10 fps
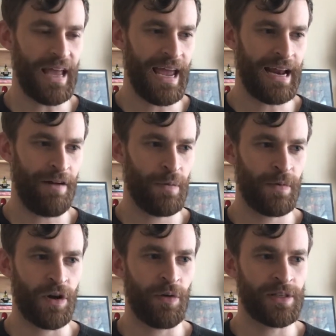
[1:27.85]
And I
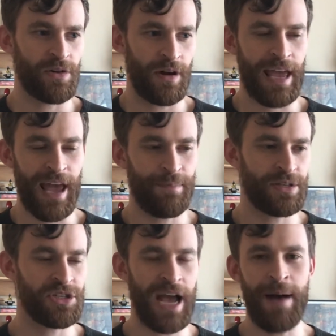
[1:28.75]
remember going to our
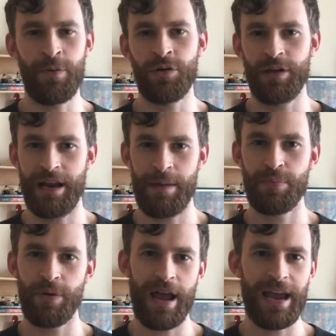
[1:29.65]
campus chapel, and I
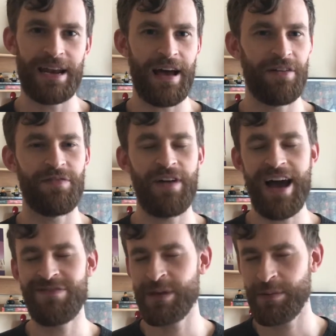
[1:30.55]
prayed a
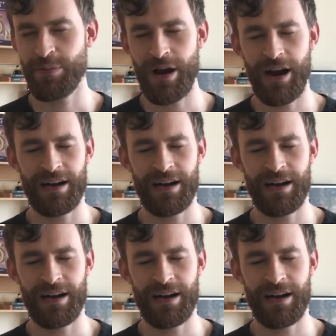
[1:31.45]
5-minute prayer,